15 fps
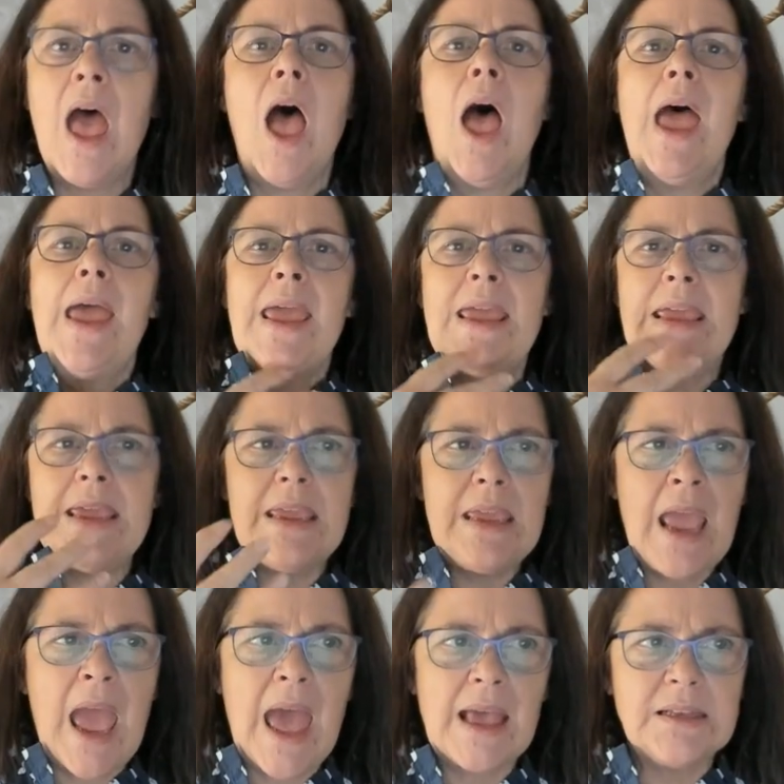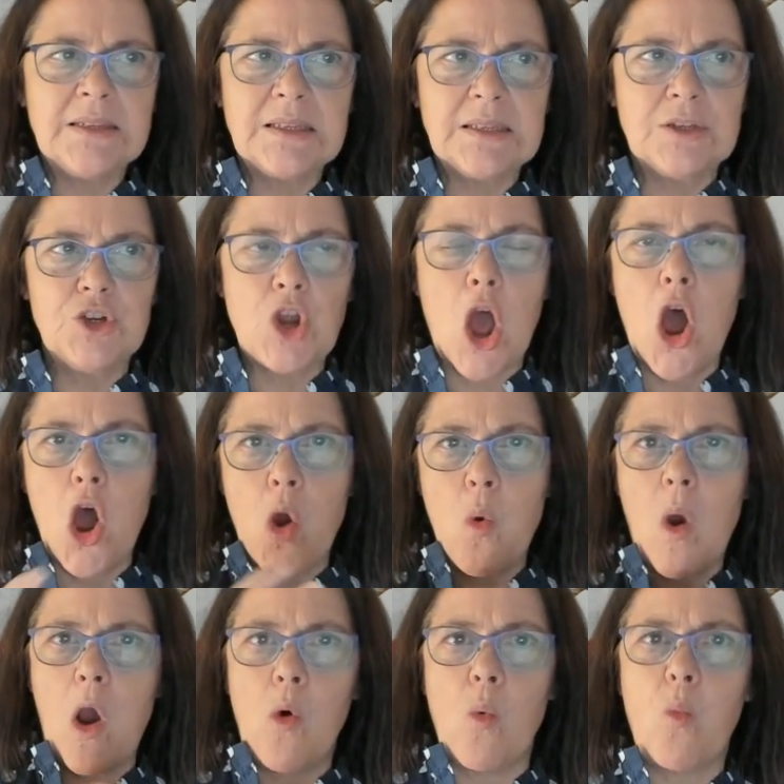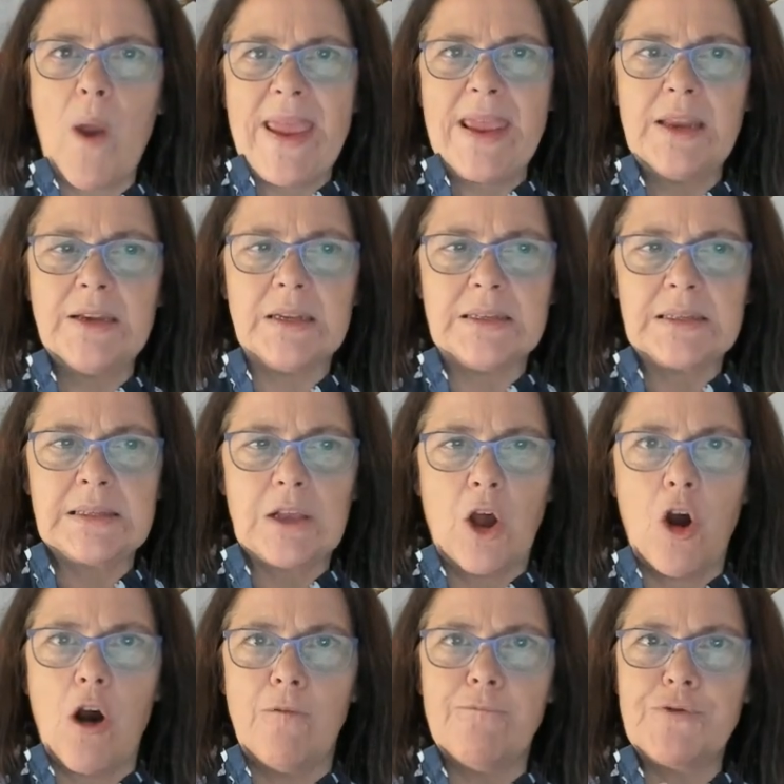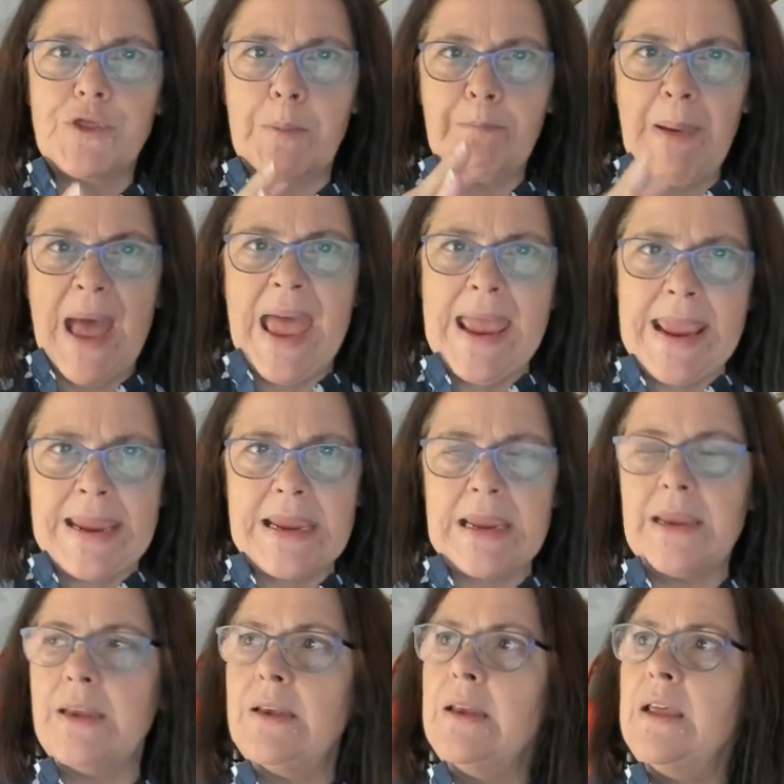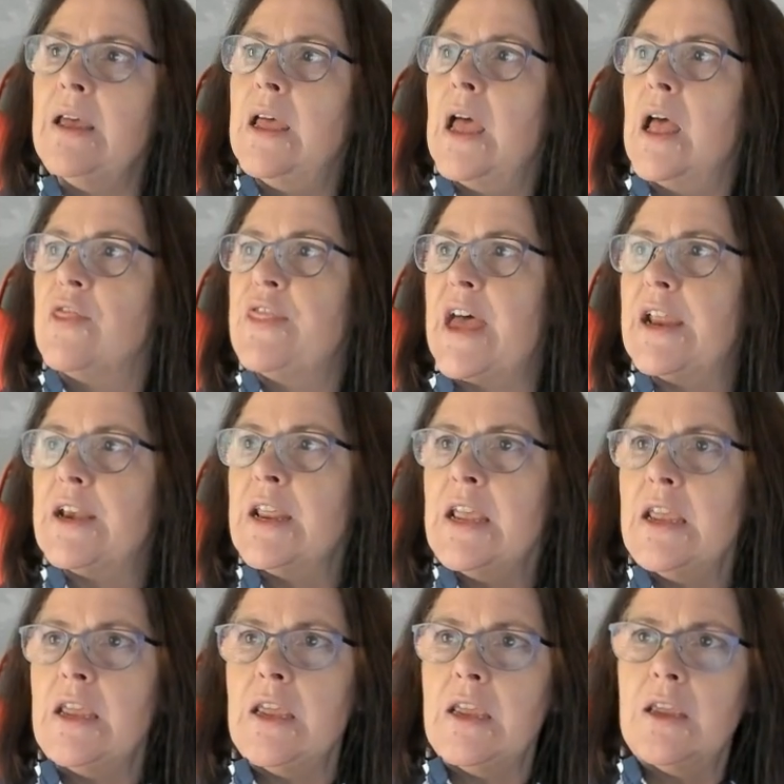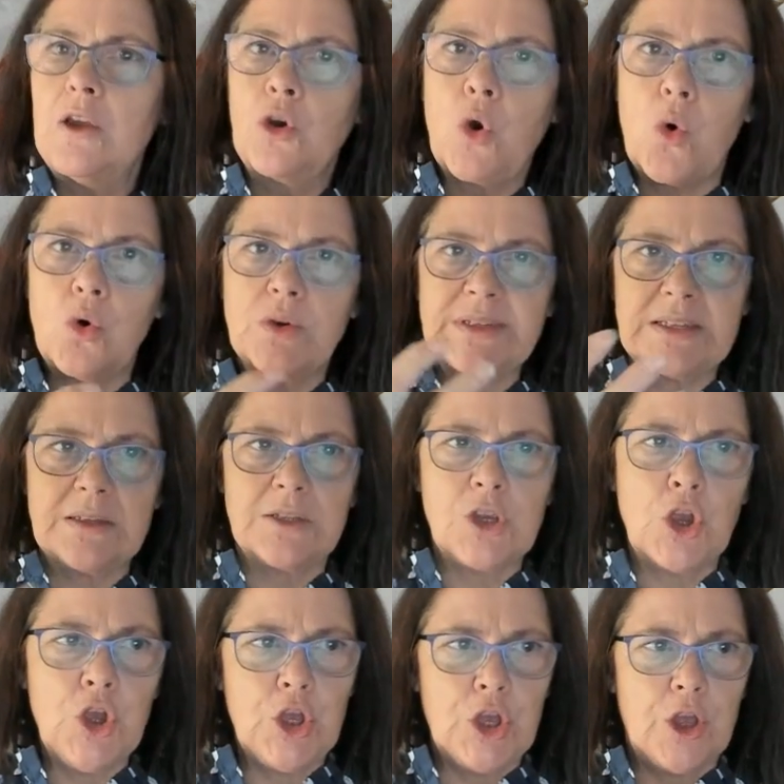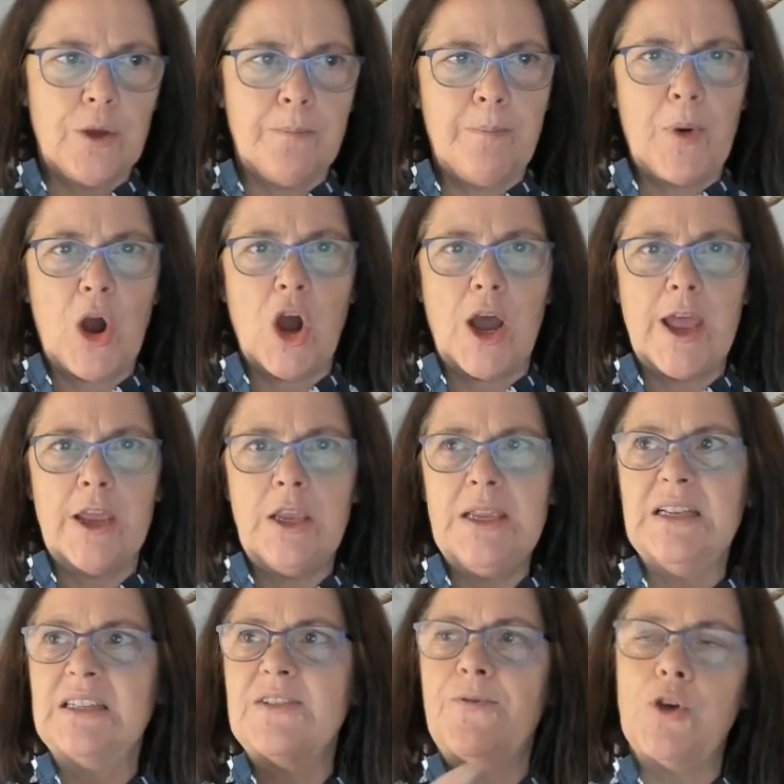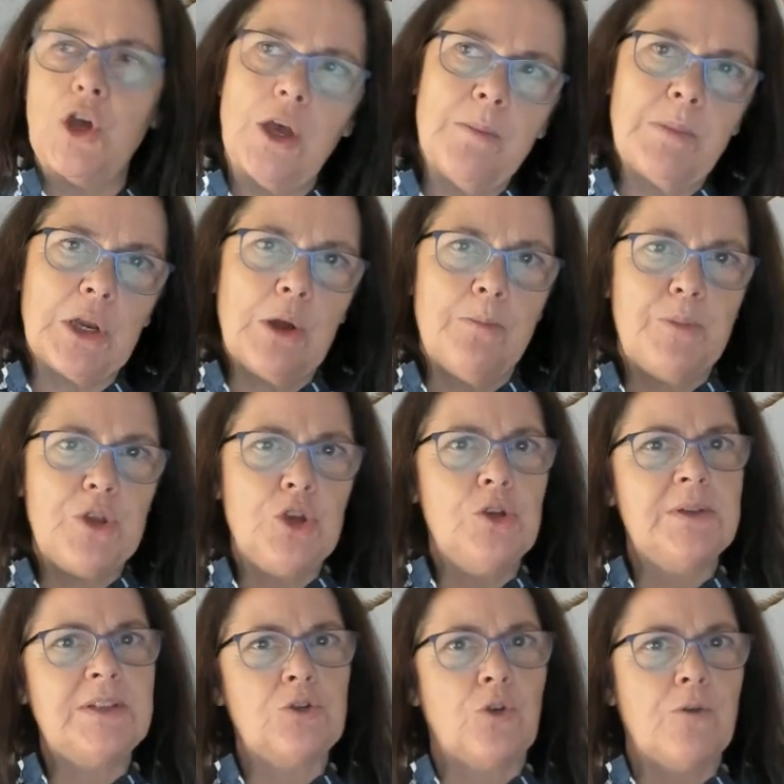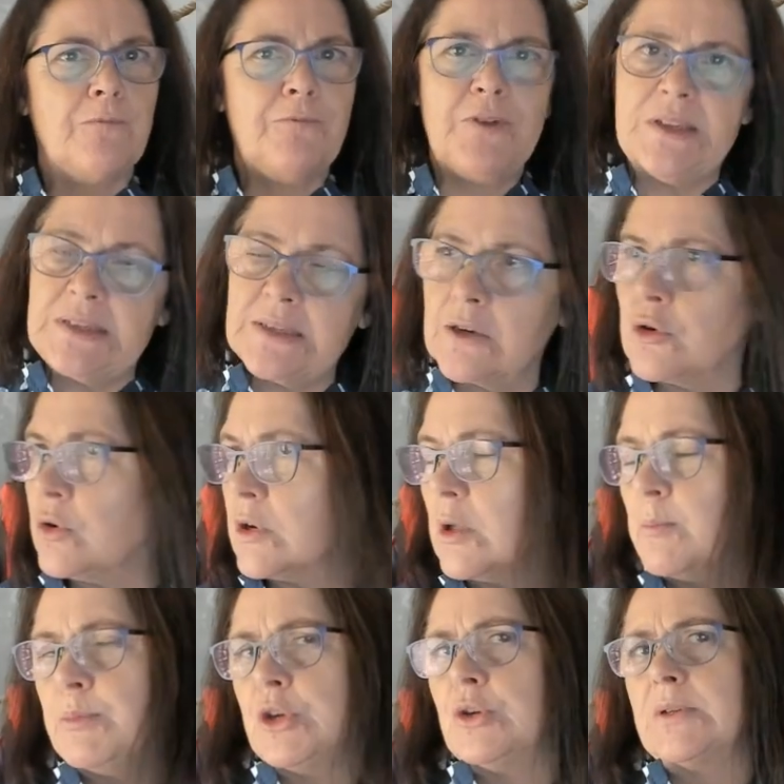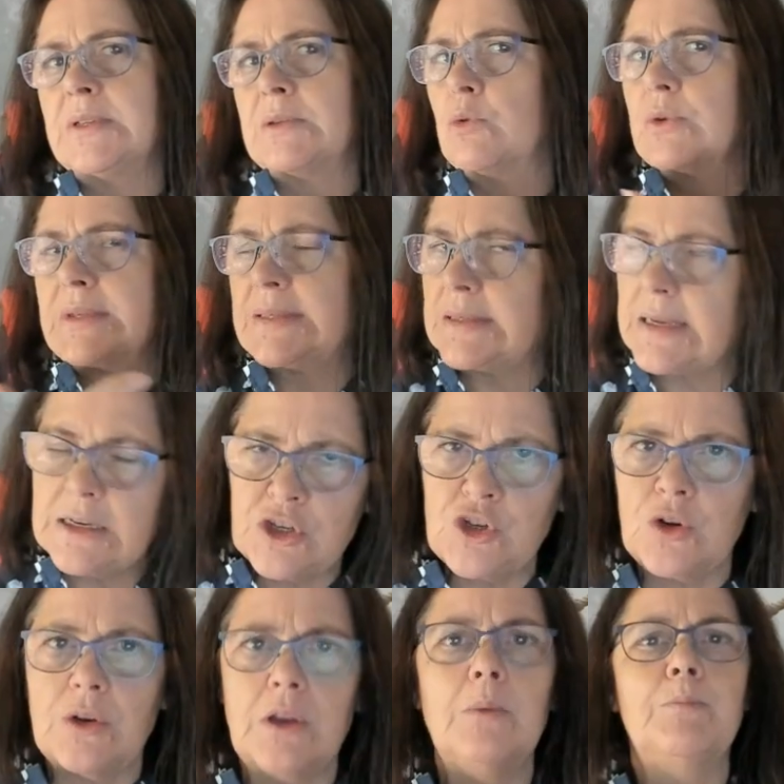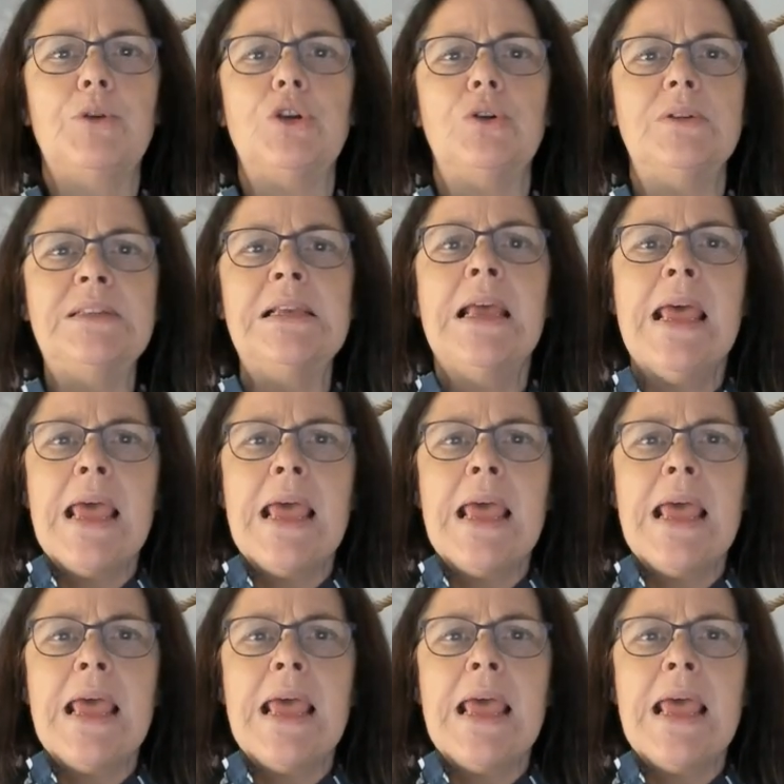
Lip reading: He has no awareness of the pain that he causes her by his verbal abuse or physical abuse or sexual abuse.